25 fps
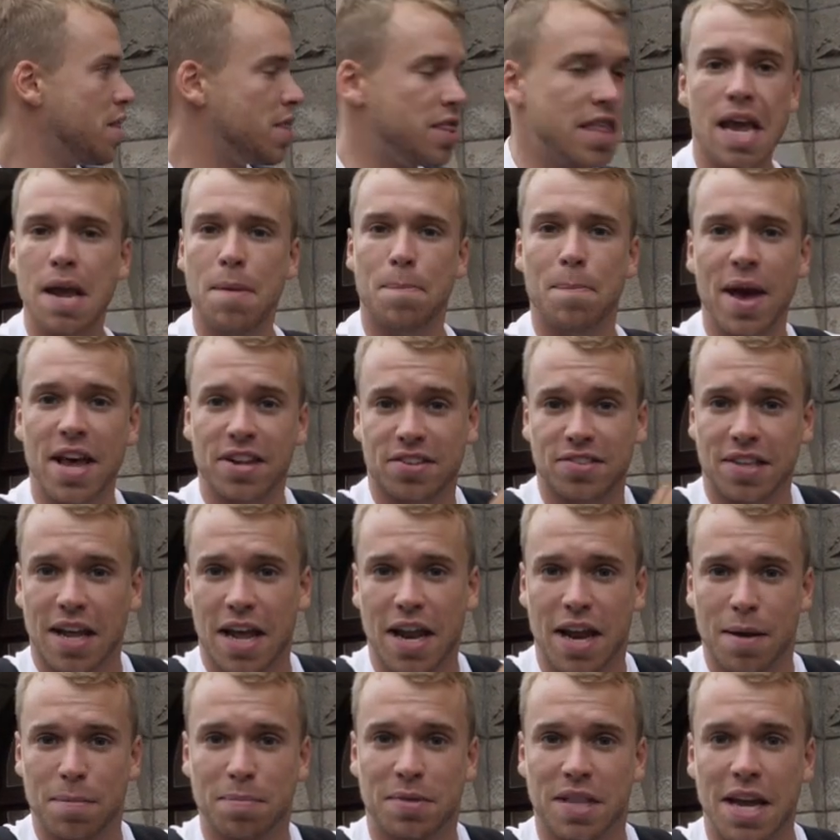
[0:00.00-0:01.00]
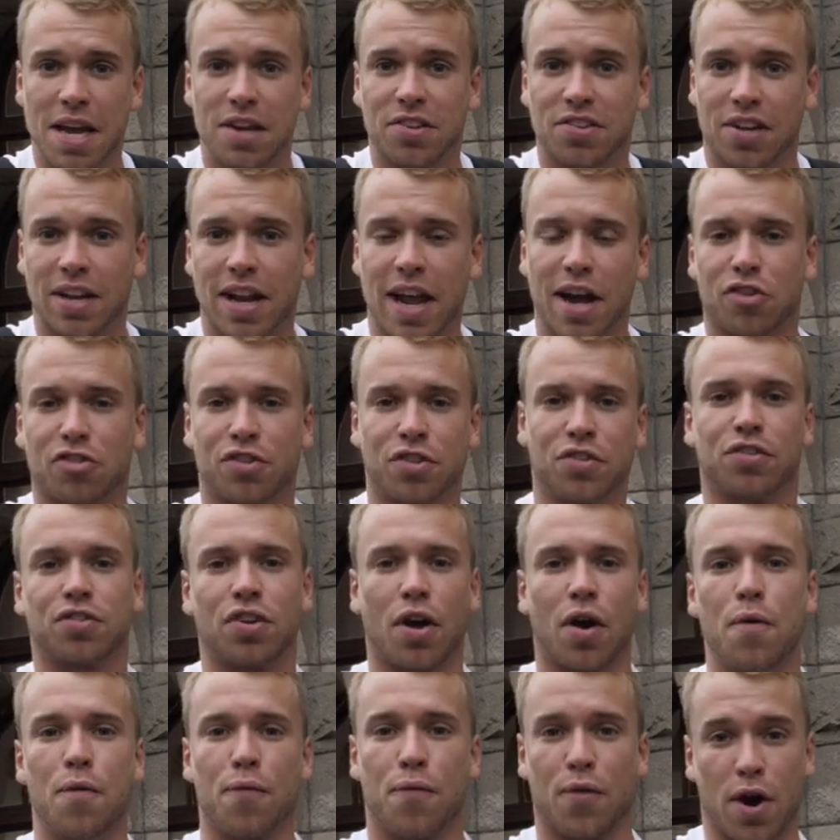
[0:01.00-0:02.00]
the best NMD selection
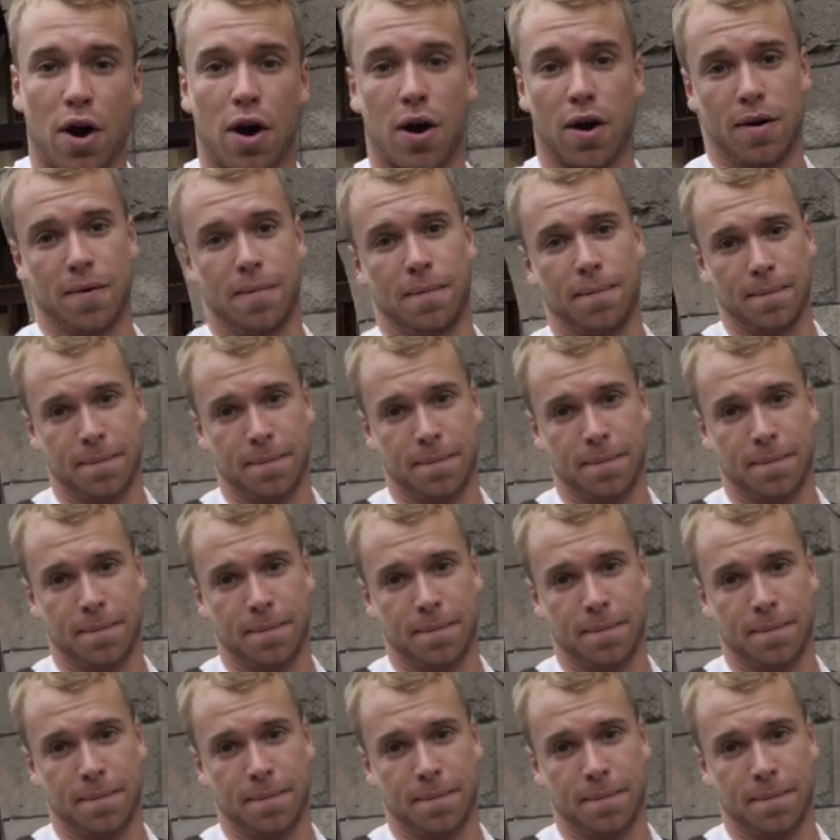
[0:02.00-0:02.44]
so far.